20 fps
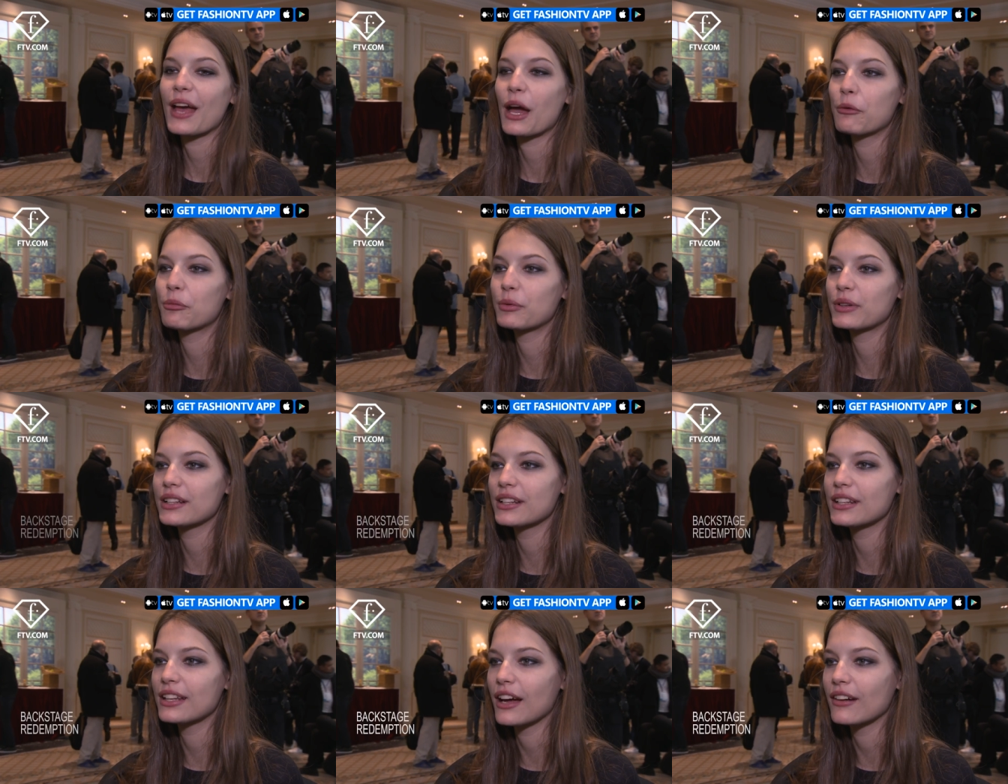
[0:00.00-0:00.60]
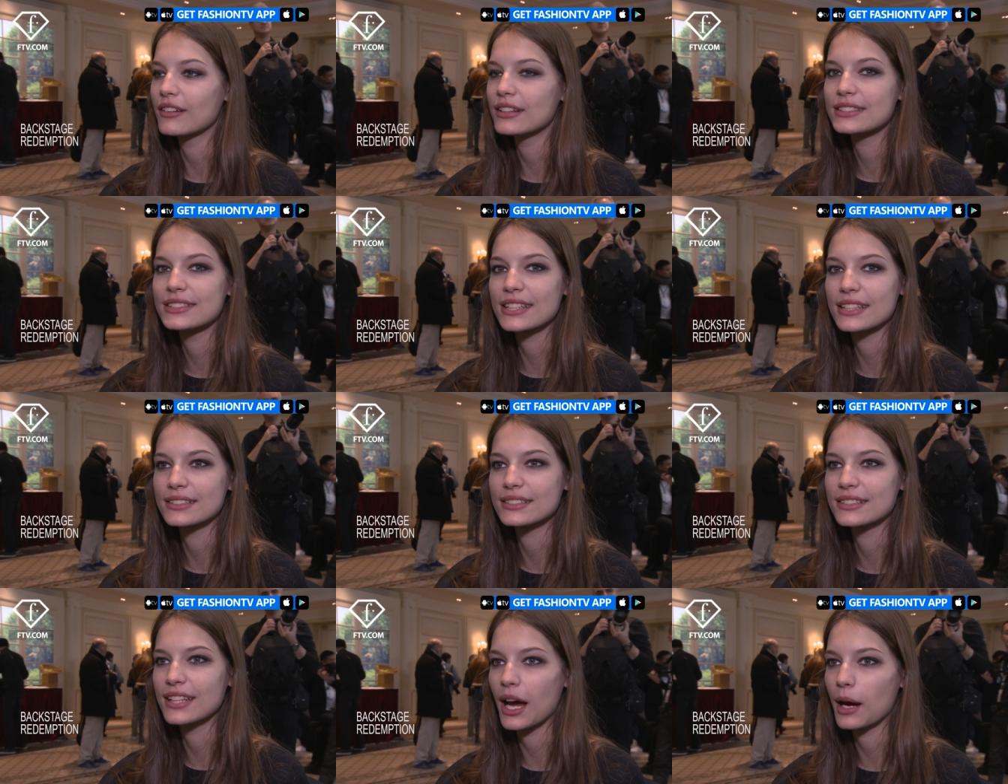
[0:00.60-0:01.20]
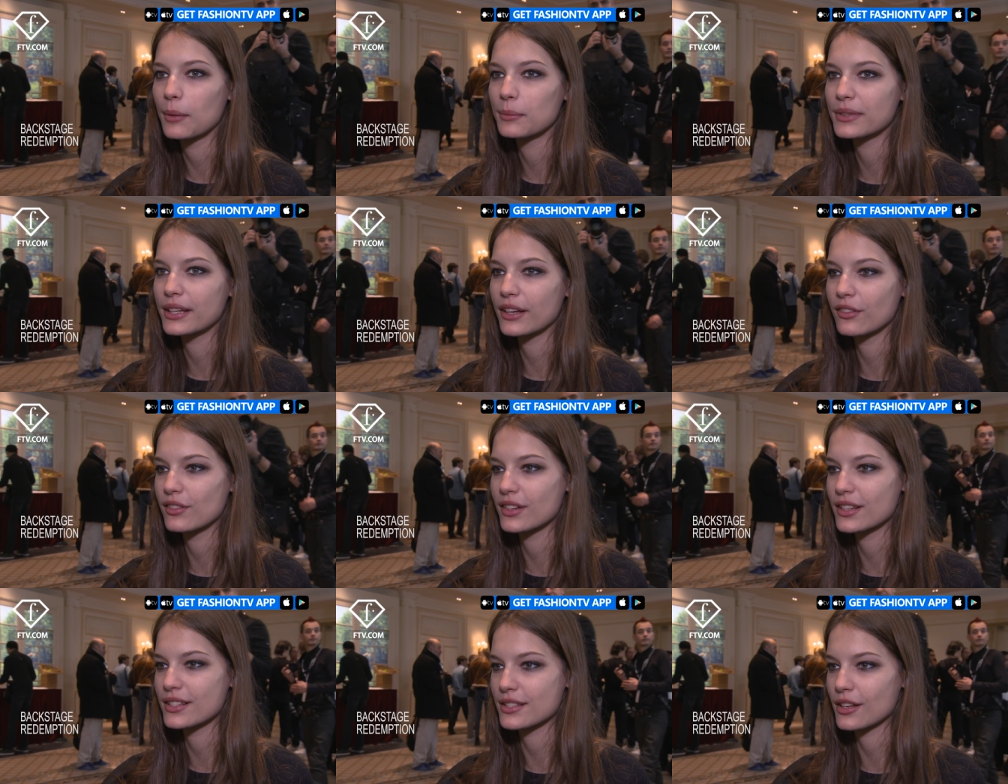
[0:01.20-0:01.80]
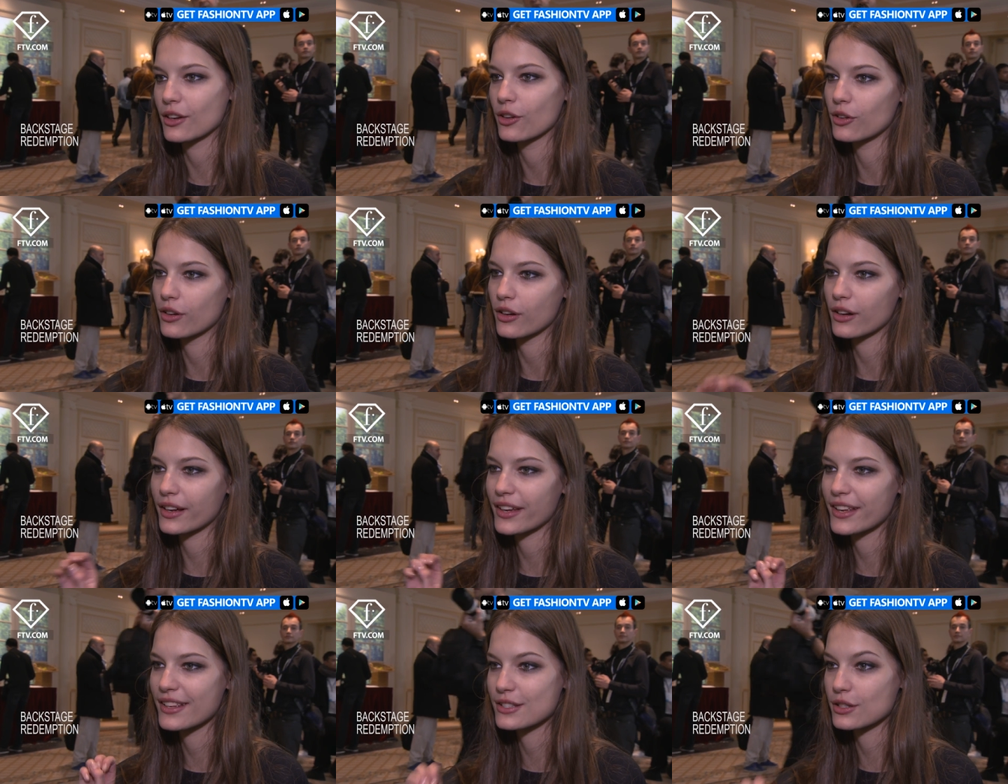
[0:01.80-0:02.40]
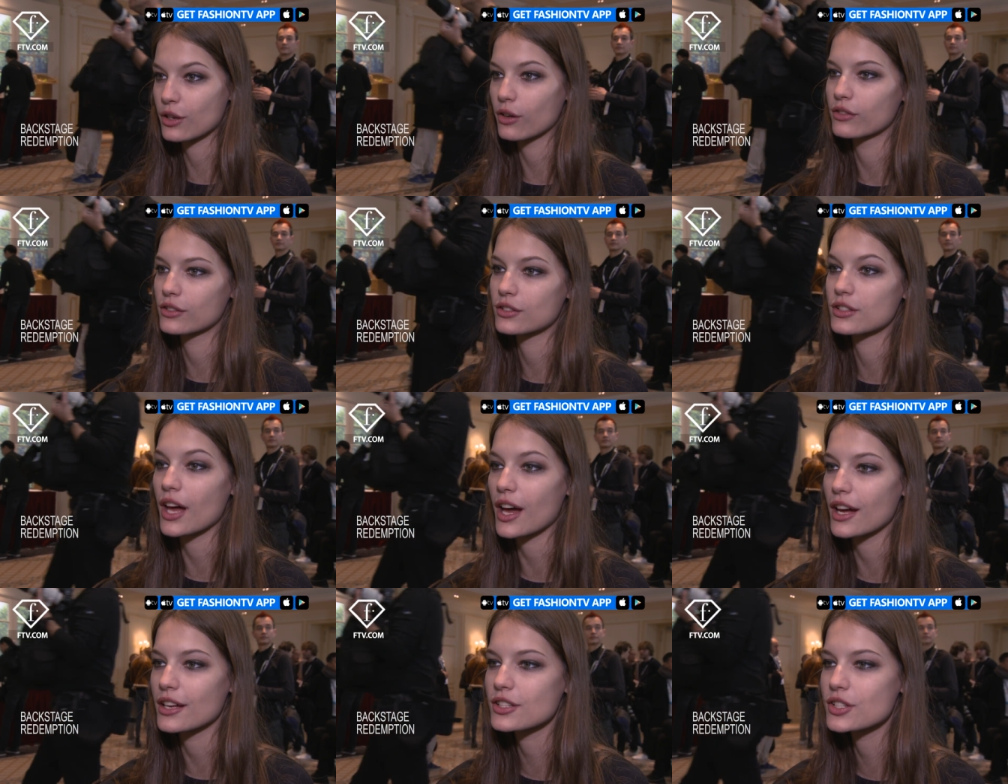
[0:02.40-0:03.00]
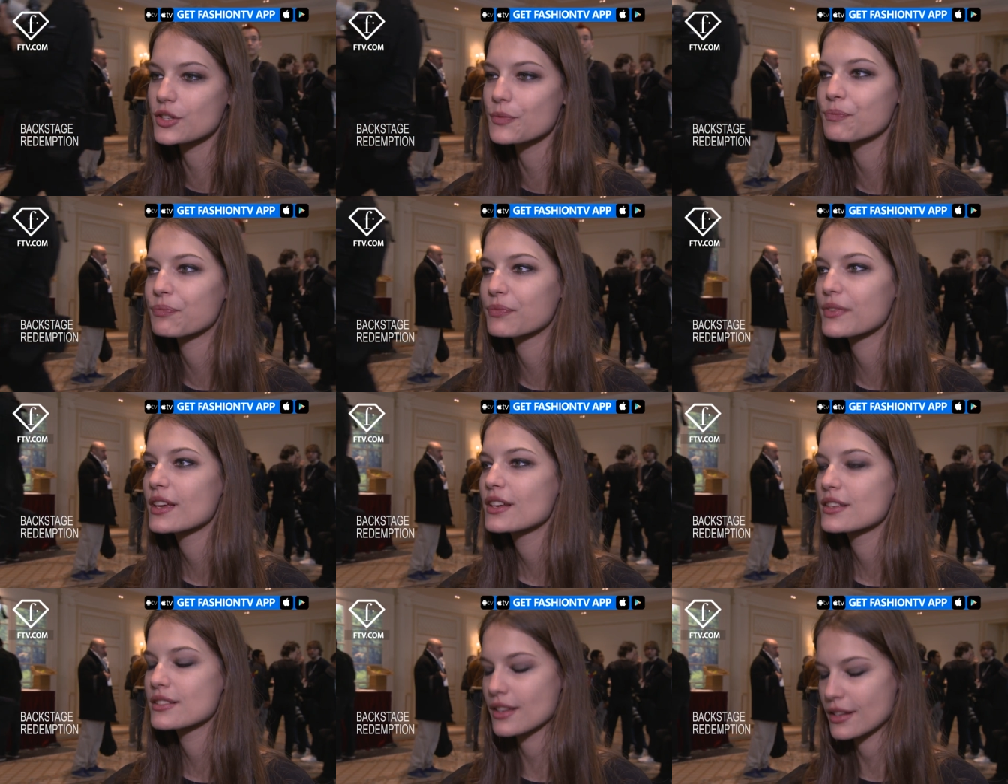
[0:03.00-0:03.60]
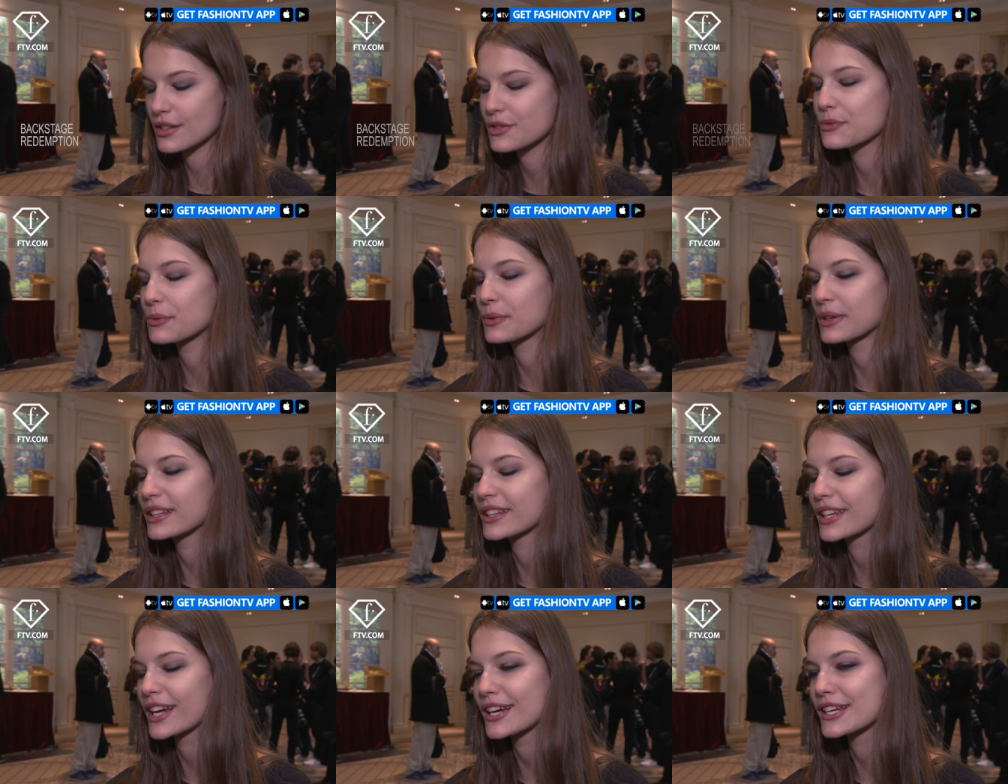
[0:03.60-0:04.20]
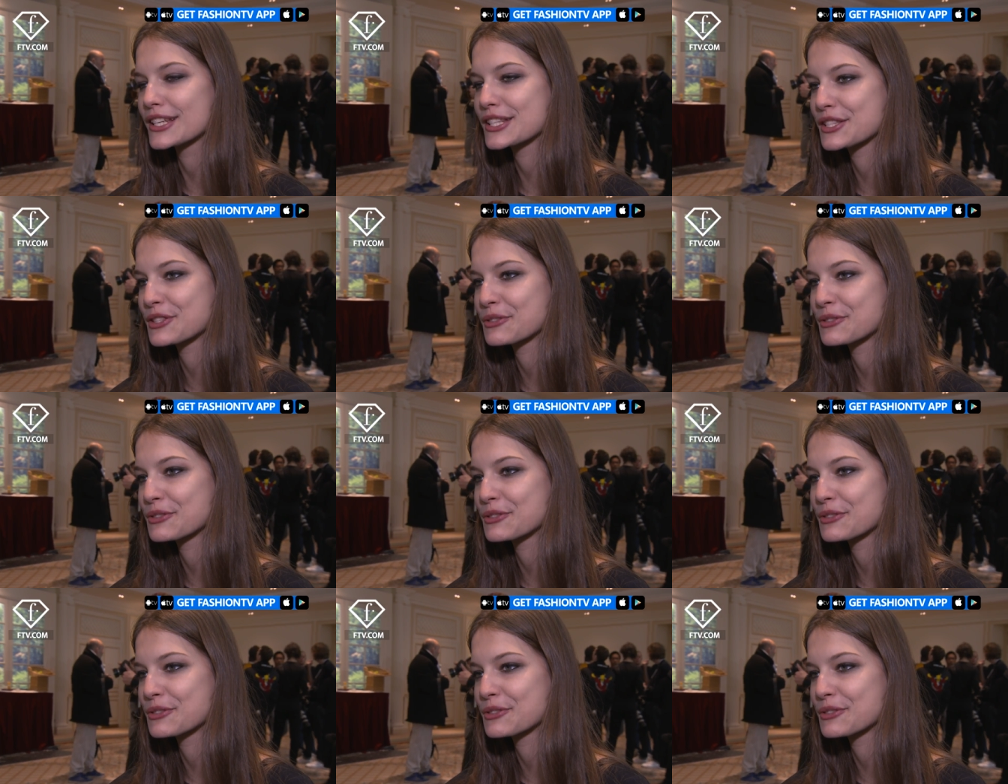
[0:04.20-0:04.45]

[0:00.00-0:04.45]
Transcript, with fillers: really love it, and Tom gives his own touch, so it's really nice.